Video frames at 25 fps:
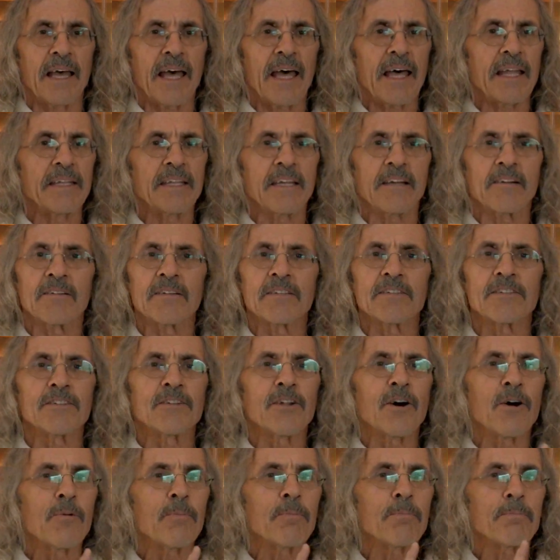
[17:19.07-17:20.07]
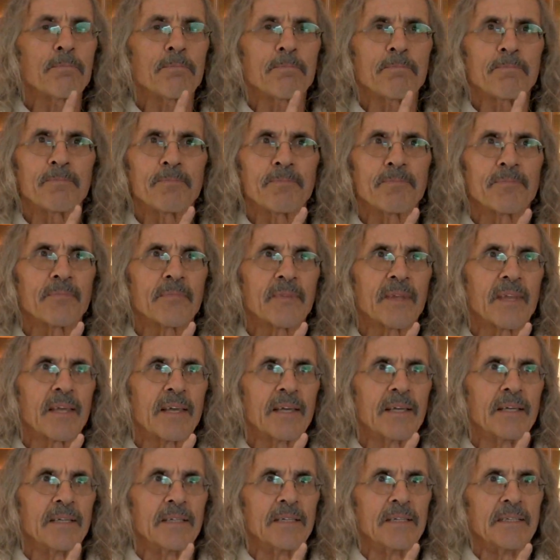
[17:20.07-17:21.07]
And there is nothing
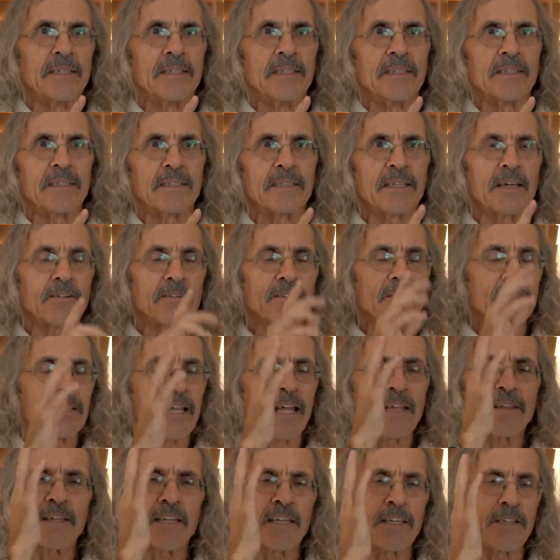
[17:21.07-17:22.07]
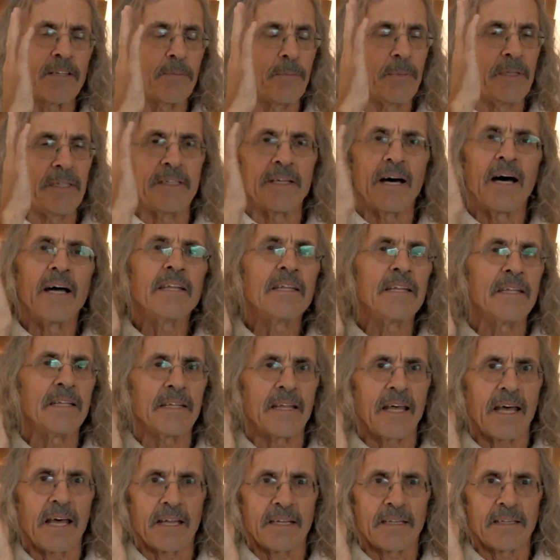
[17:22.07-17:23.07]
to be done in
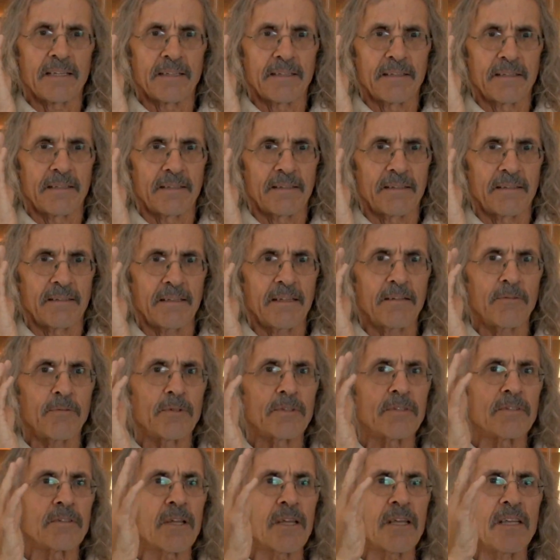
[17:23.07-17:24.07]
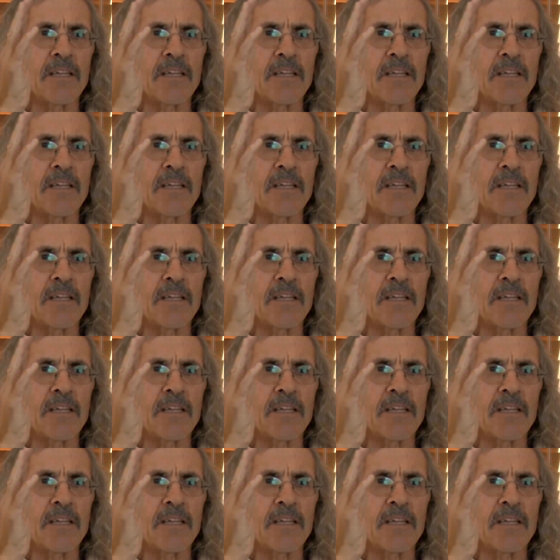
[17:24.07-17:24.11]
that.